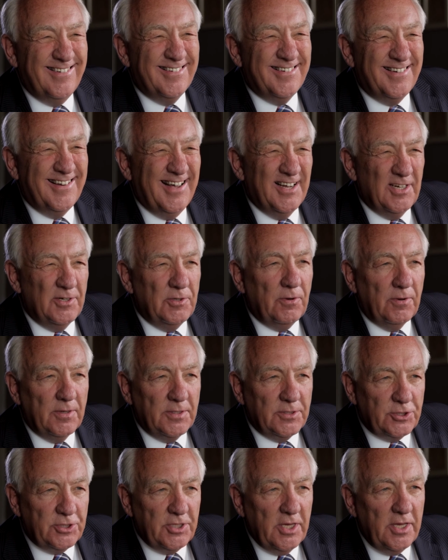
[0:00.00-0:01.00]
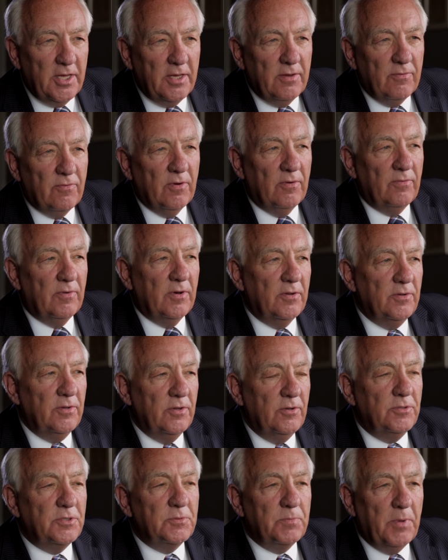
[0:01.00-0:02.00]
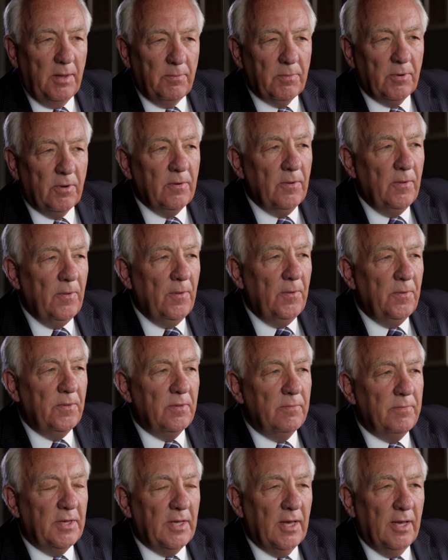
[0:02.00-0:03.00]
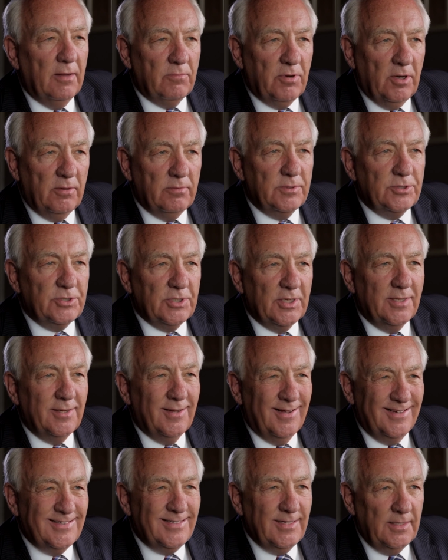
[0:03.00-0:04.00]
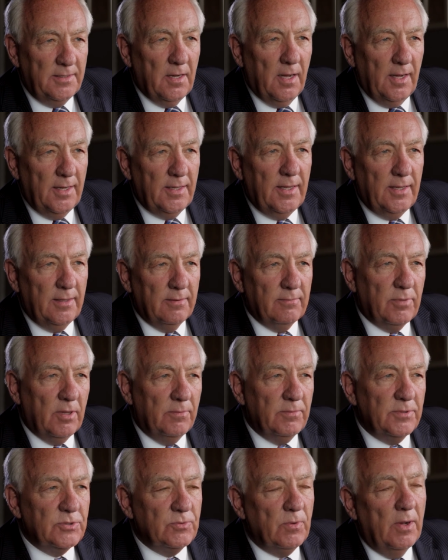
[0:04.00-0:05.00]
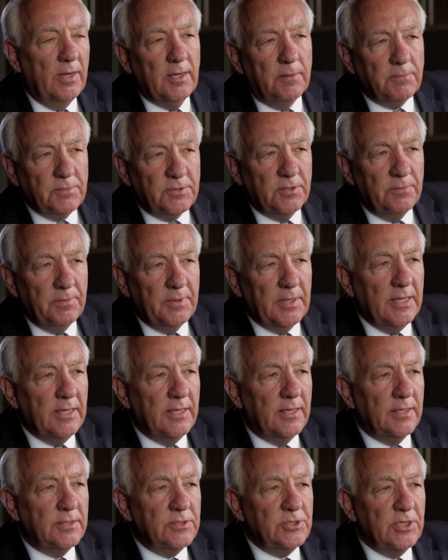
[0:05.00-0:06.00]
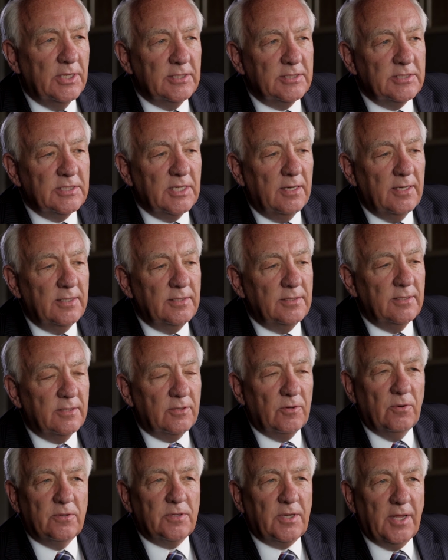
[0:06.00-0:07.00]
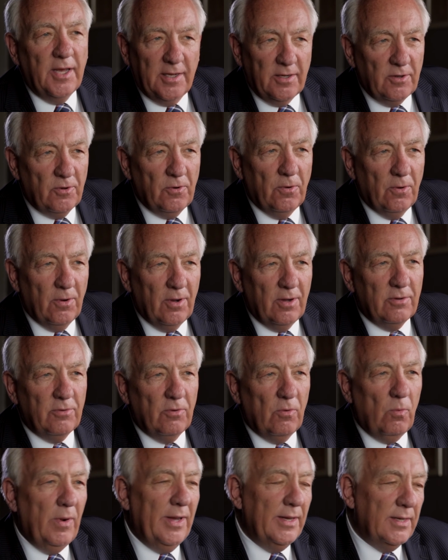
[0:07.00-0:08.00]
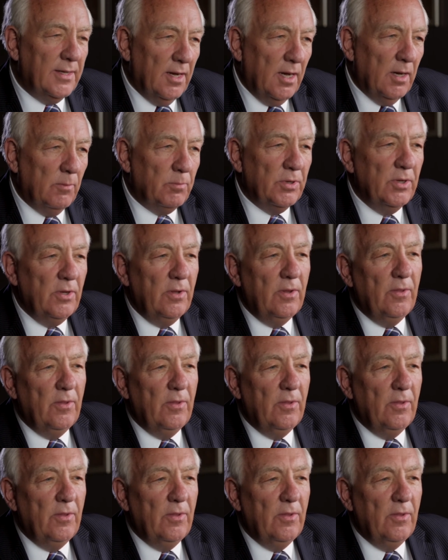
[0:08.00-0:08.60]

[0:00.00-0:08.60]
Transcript: and editor-in-chief of a newspaper that began publishing in 1990 and published right up to the beginning of the genocide uh, called Kangura, or Wake Up